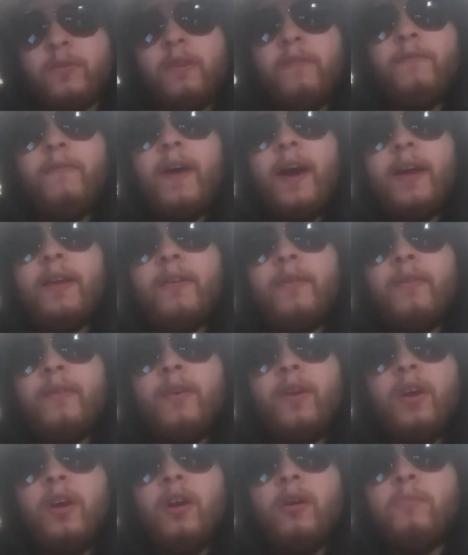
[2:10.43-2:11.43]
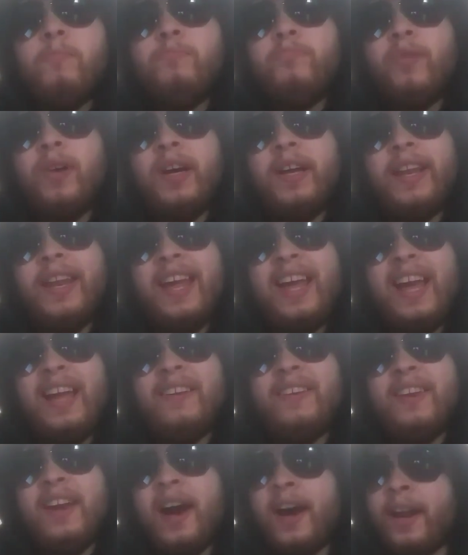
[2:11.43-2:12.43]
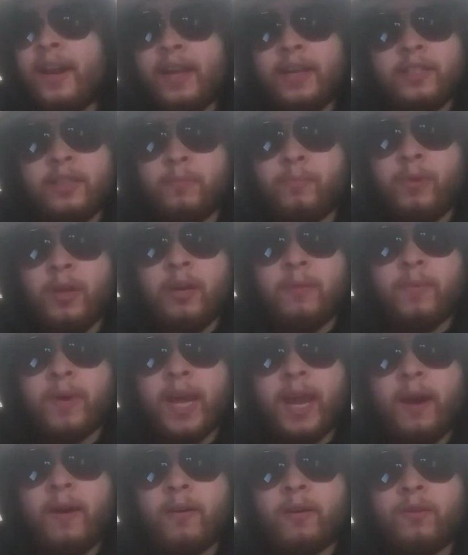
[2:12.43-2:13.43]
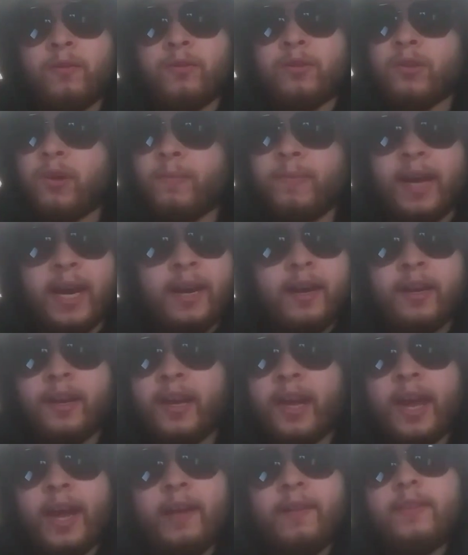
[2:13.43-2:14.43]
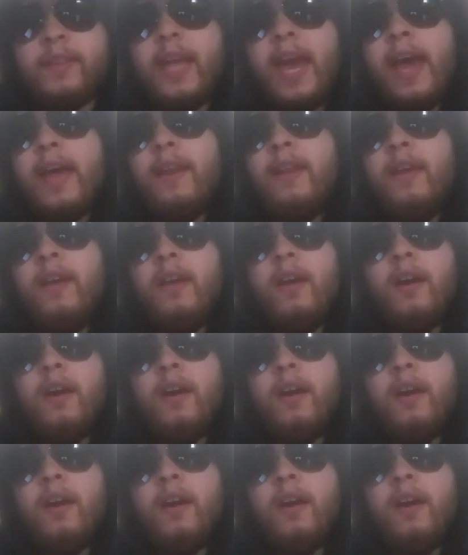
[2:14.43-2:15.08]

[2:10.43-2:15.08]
in Street Fighter, but not as a playable character. So I'm not going to count that.